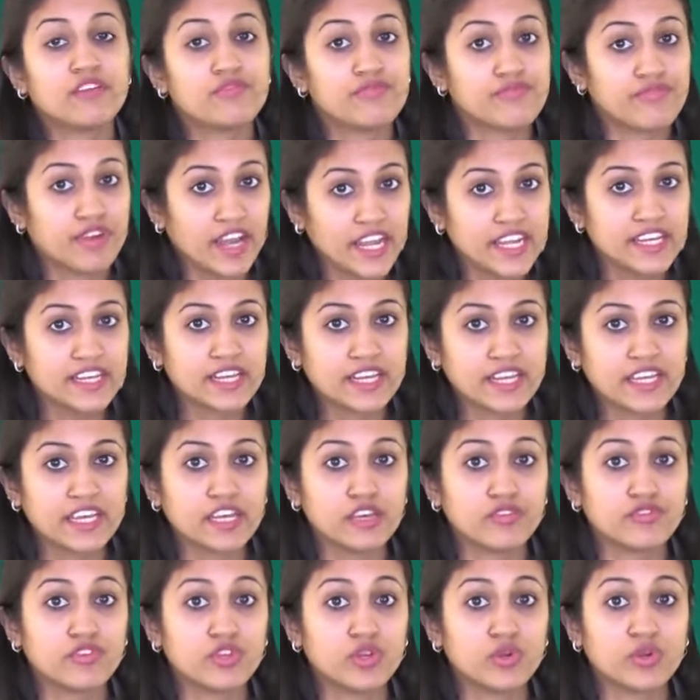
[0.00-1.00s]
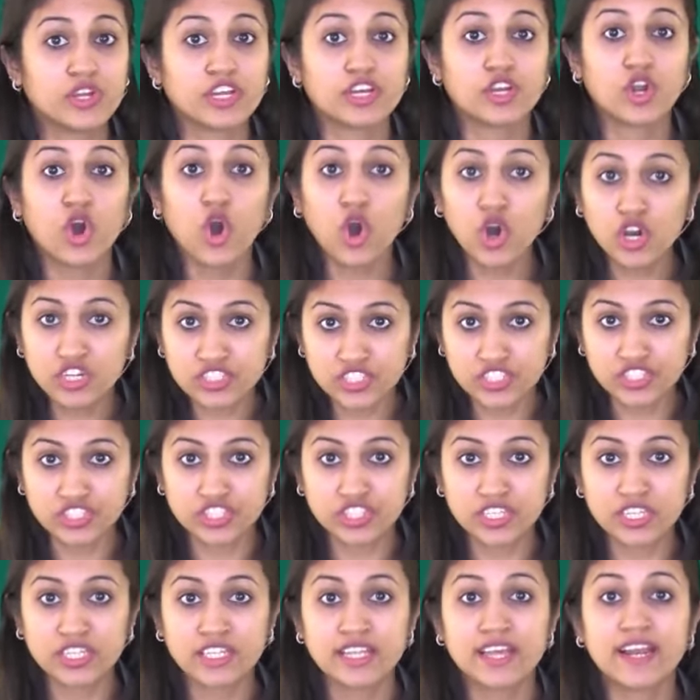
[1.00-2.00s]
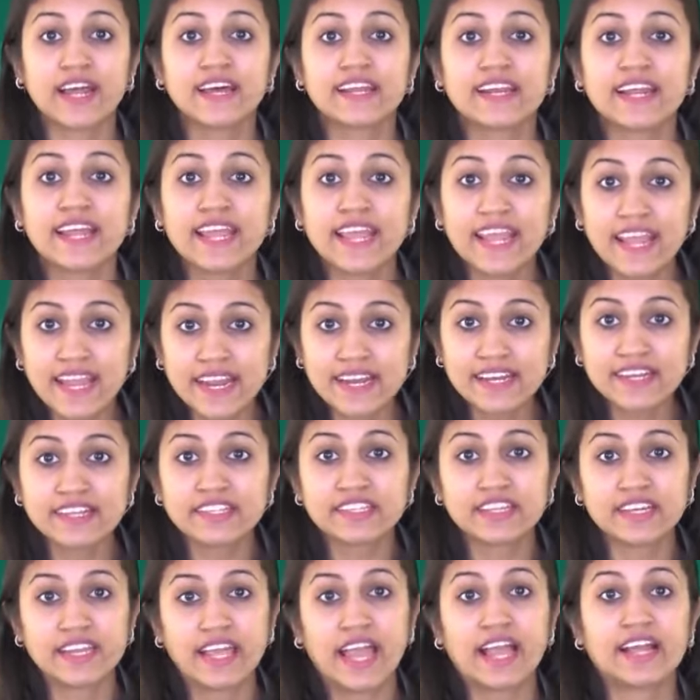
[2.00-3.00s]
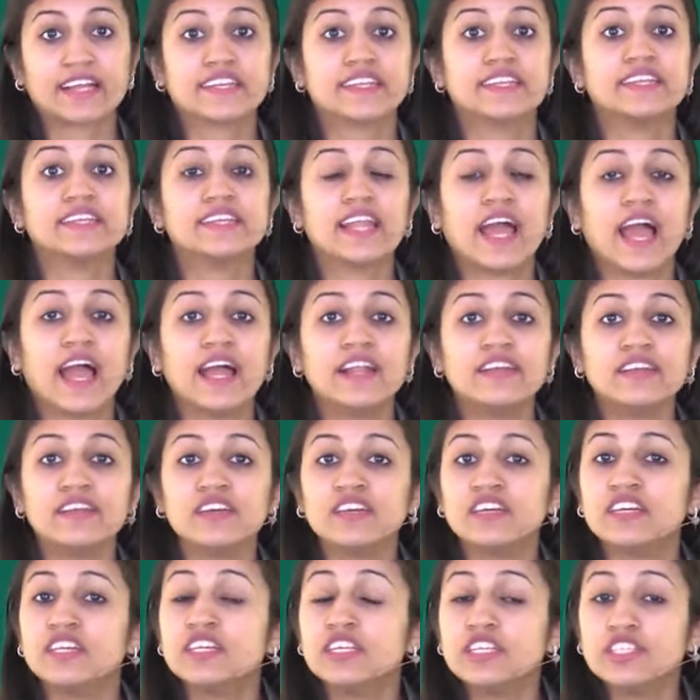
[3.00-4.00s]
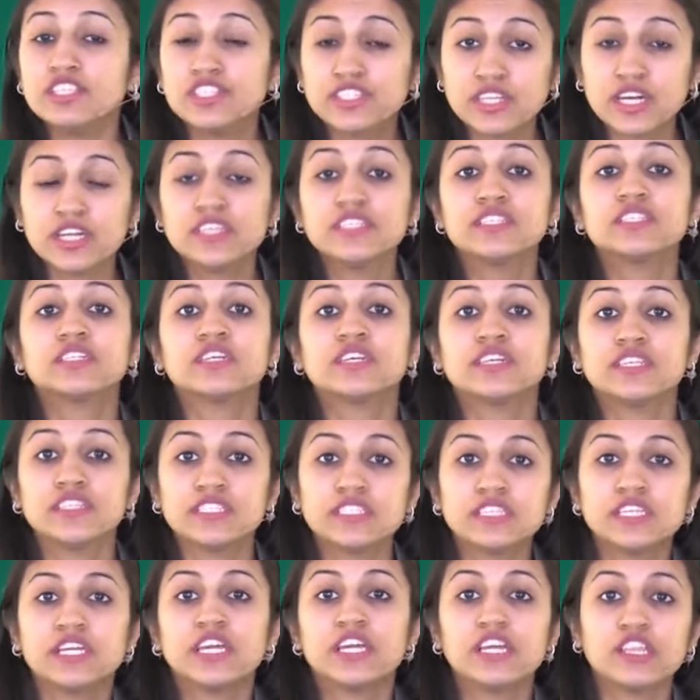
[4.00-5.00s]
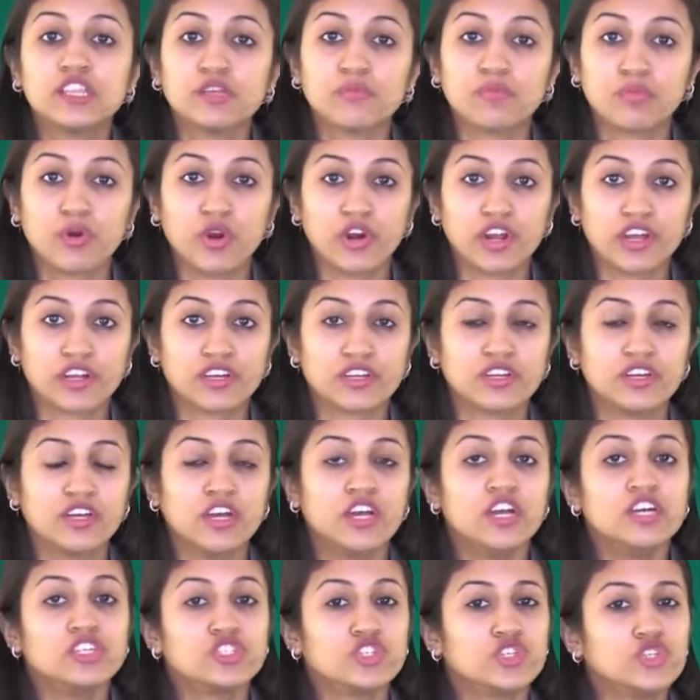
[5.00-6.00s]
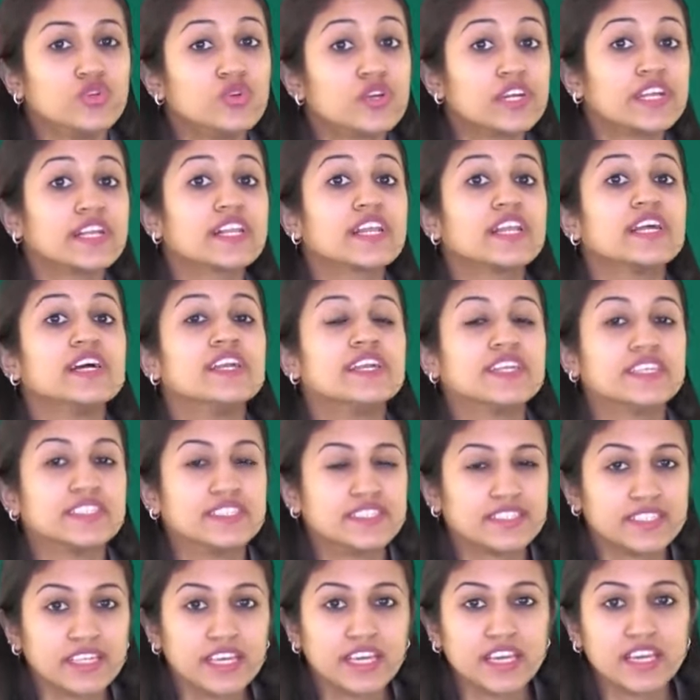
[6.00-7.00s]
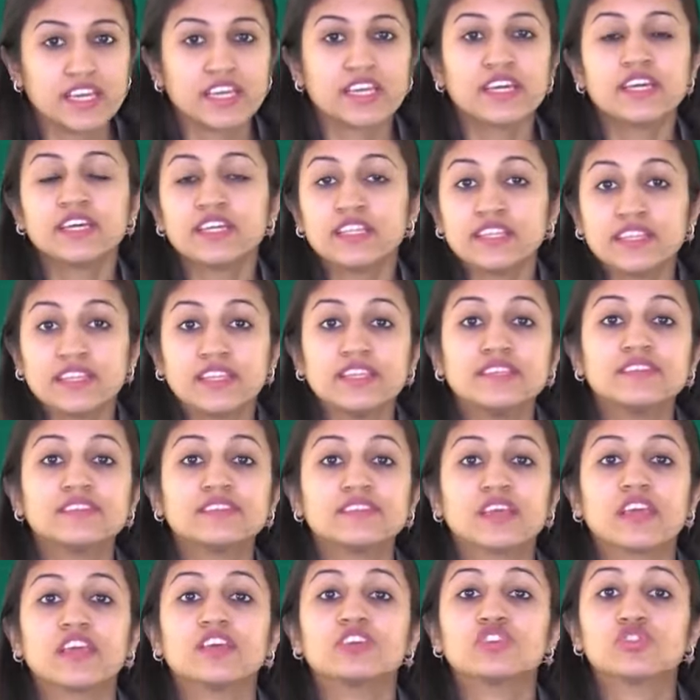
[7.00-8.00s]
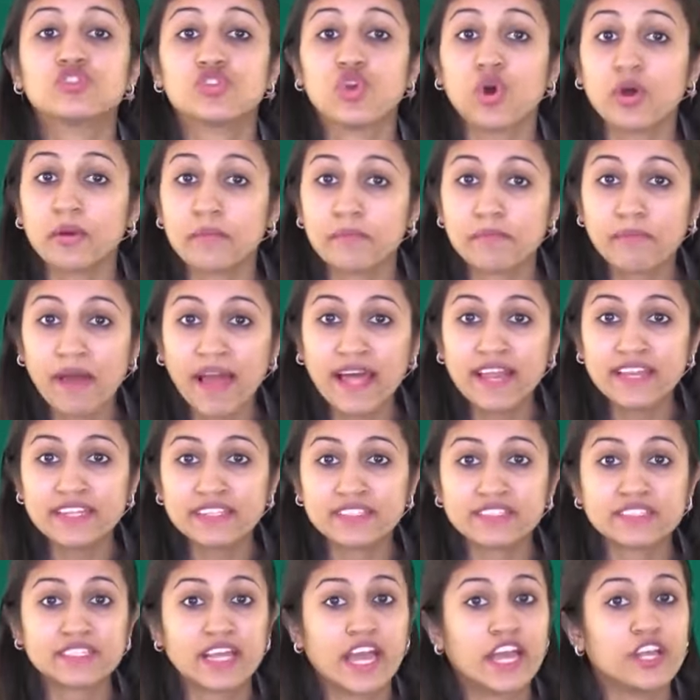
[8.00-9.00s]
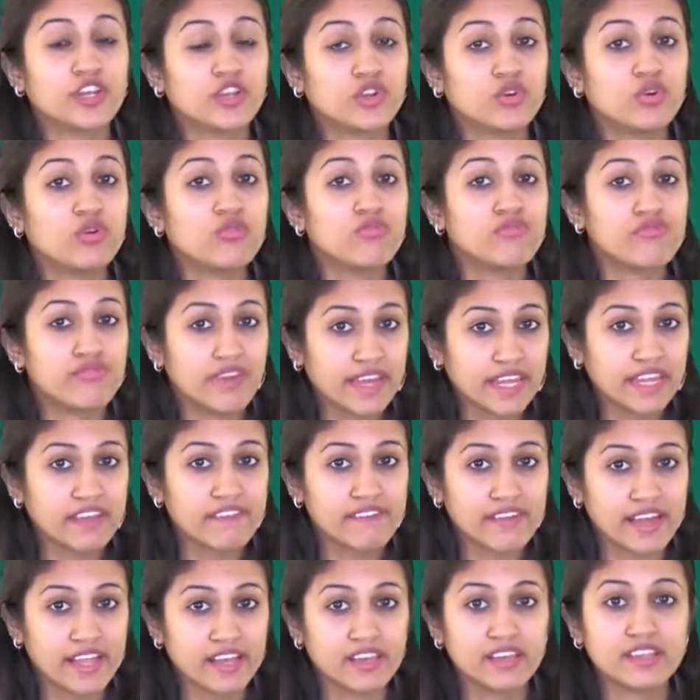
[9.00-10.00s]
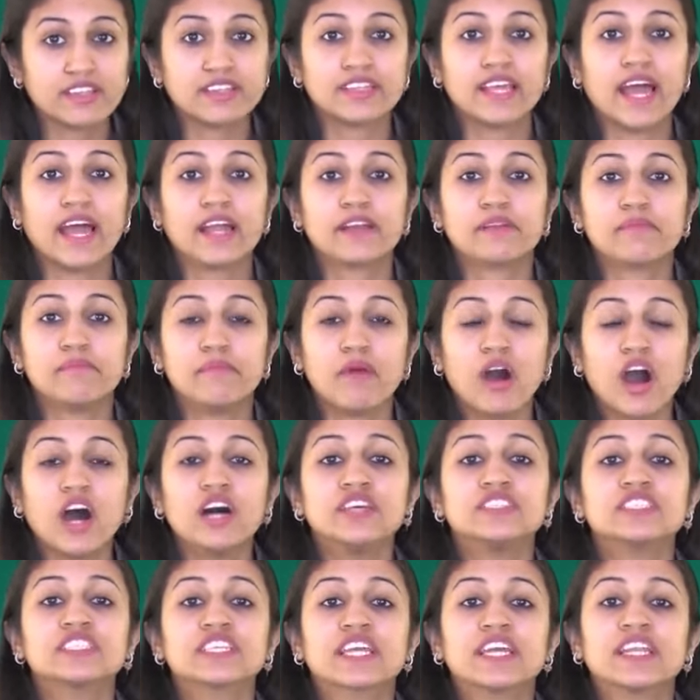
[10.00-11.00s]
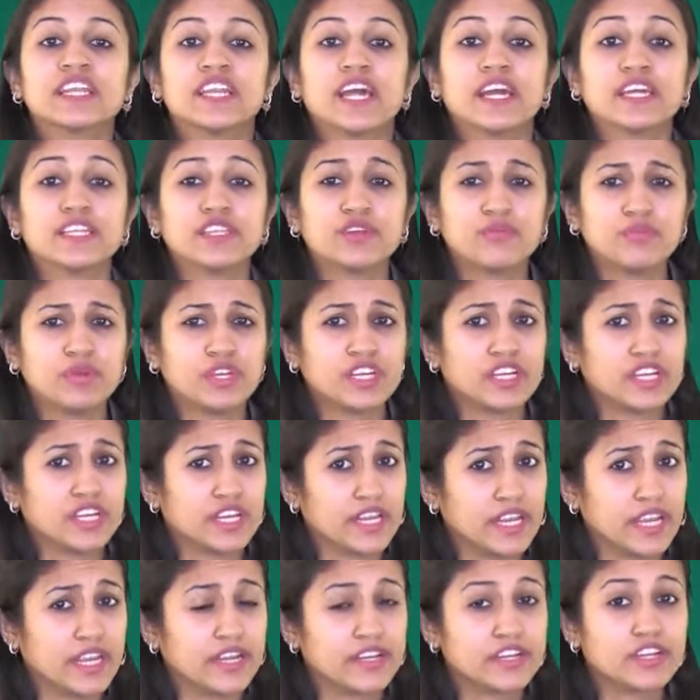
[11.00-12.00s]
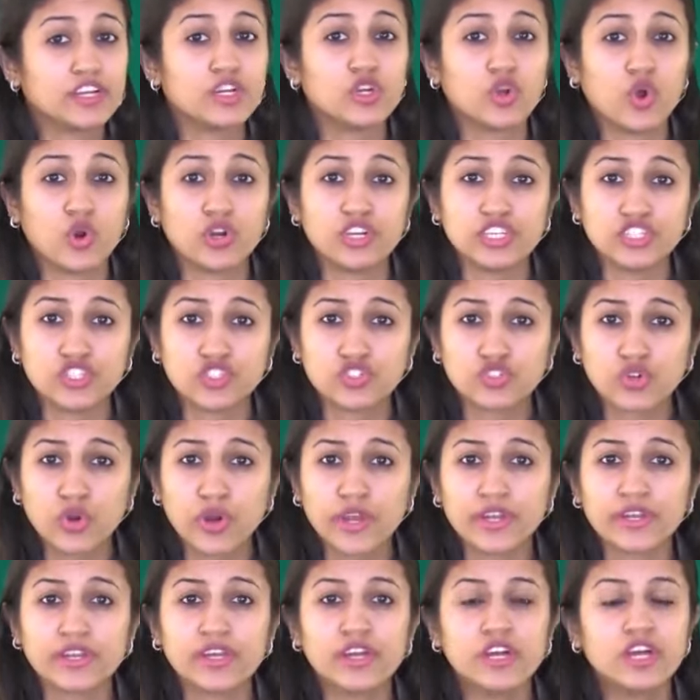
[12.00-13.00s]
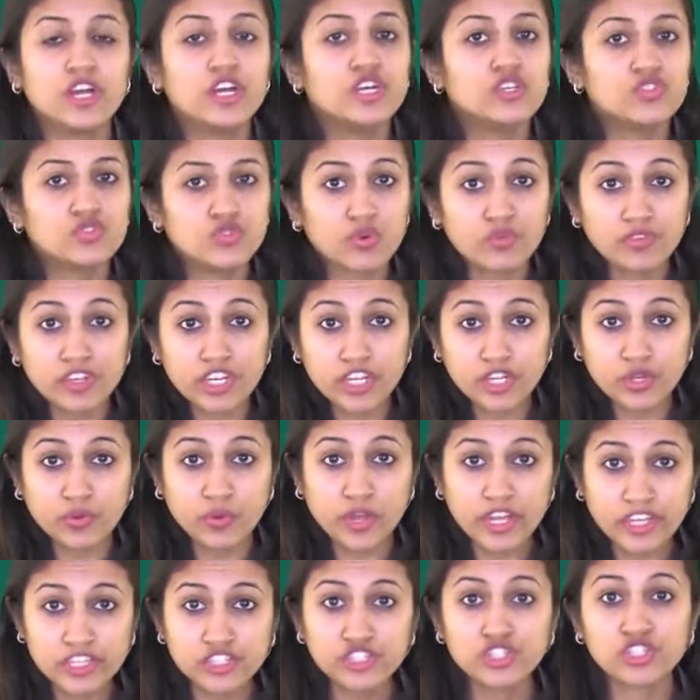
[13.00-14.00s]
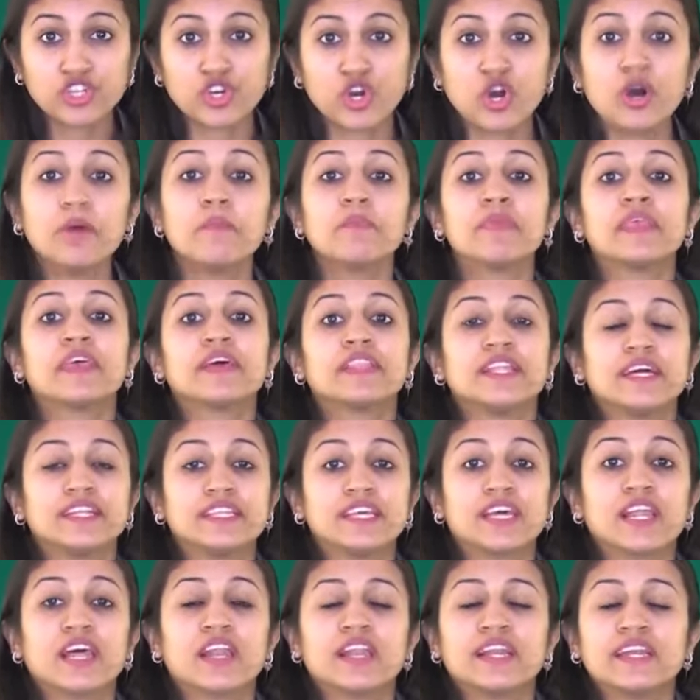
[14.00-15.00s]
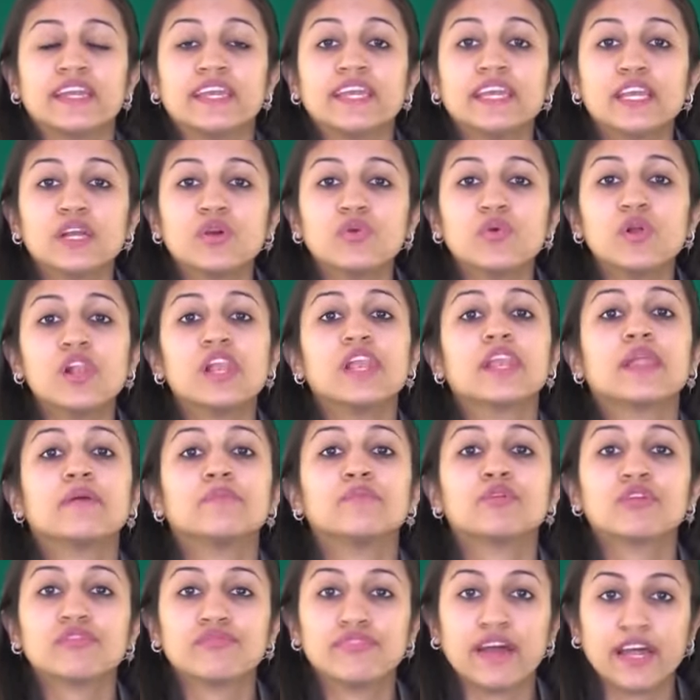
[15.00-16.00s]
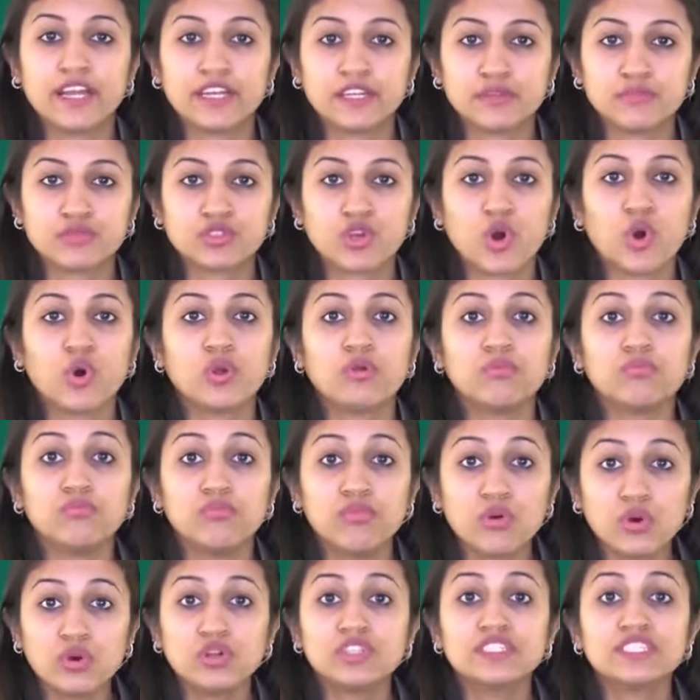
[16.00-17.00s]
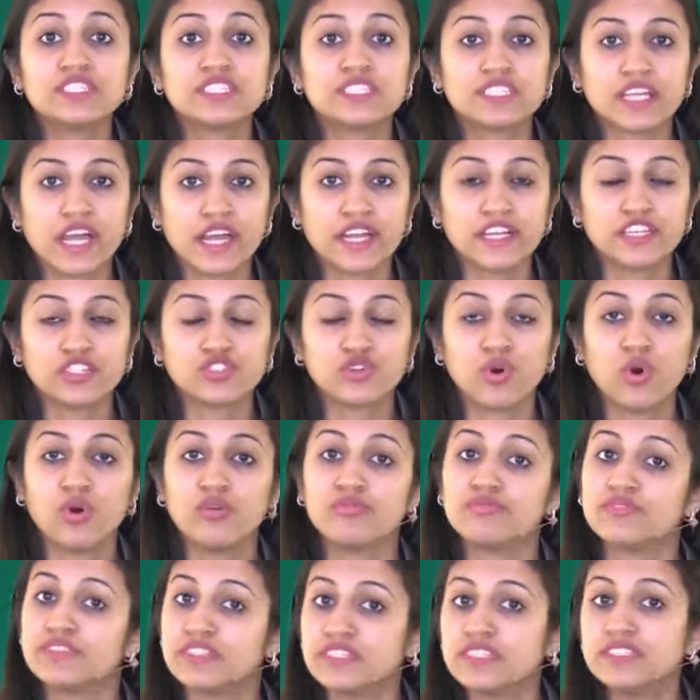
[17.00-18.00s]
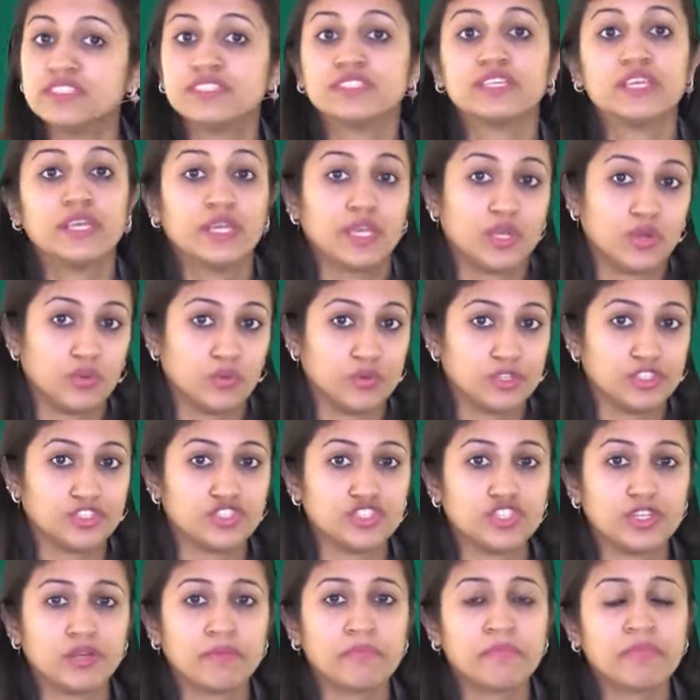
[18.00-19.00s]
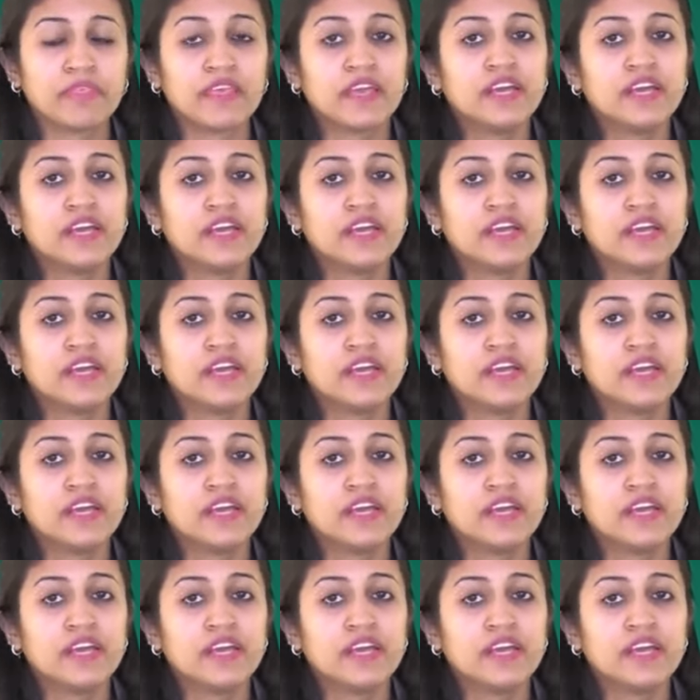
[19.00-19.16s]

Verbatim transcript: And finally, if you look at oxygen, there are eight in the reactant and just three in the product. So you can clearly see this is not balanced. And you know very well that mass can neither be created nor destroyed. So we need to ensure that there are an equal number of atoms on both sides of this equation.